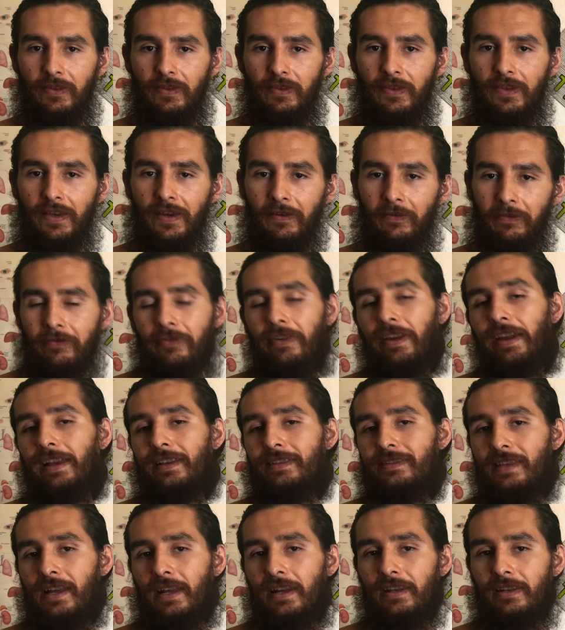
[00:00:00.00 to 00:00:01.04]
the effects
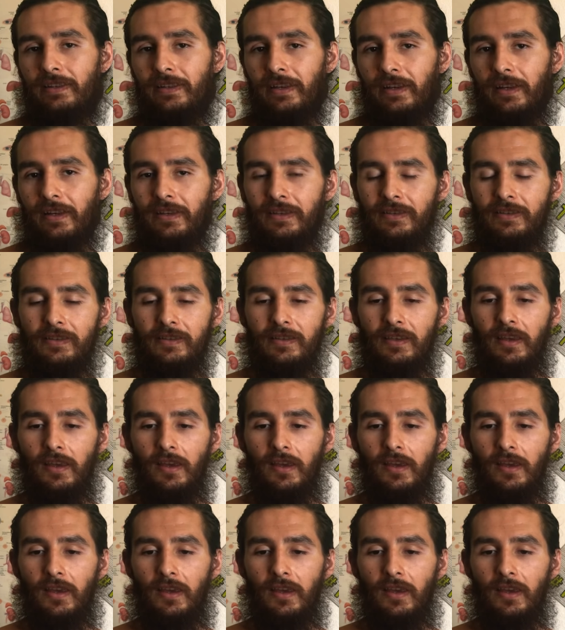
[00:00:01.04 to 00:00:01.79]
that it does.